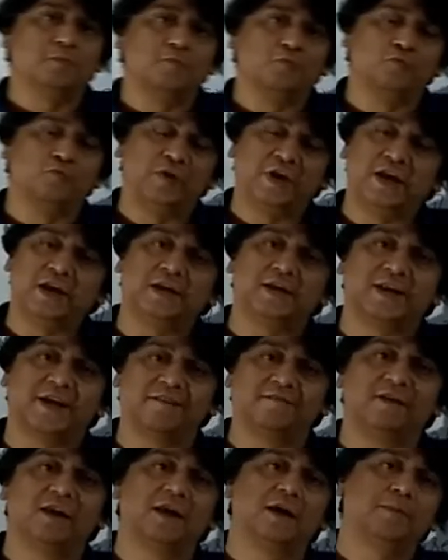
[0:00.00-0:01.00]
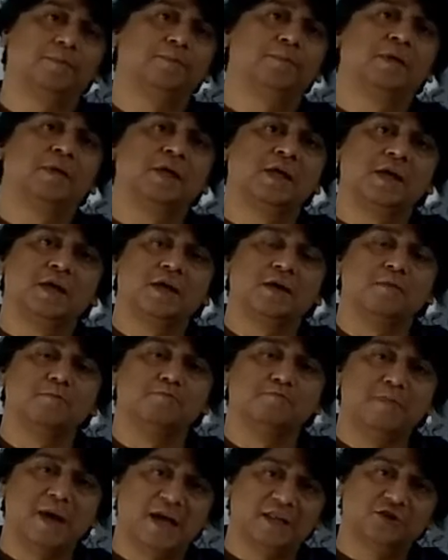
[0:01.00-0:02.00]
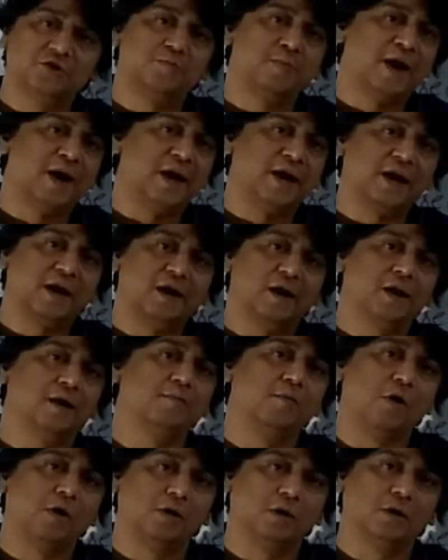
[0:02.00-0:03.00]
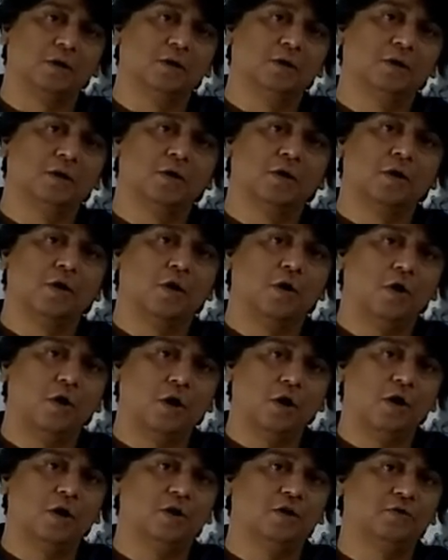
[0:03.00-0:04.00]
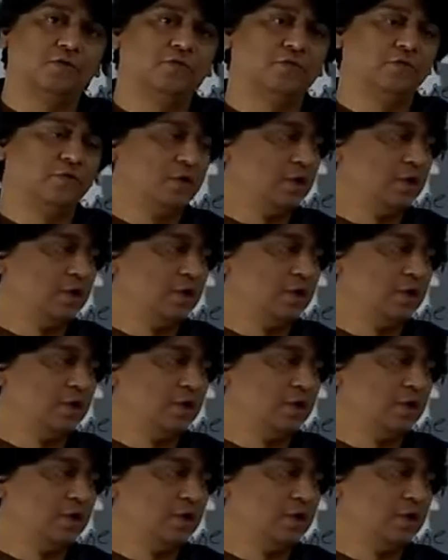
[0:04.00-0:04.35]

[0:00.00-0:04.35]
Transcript: we develop mathematical model of